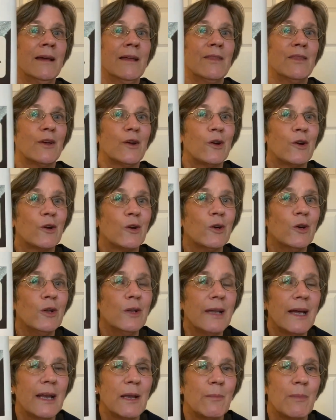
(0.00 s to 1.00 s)
The girl
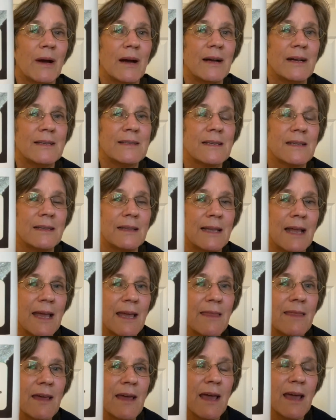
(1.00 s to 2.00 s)
ladybugs
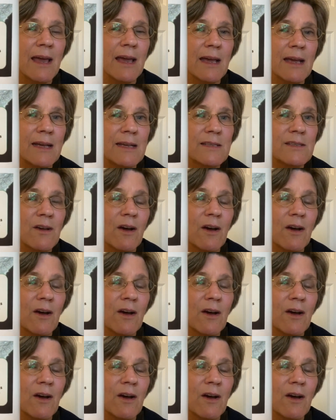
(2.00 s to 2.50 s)
lay the eggs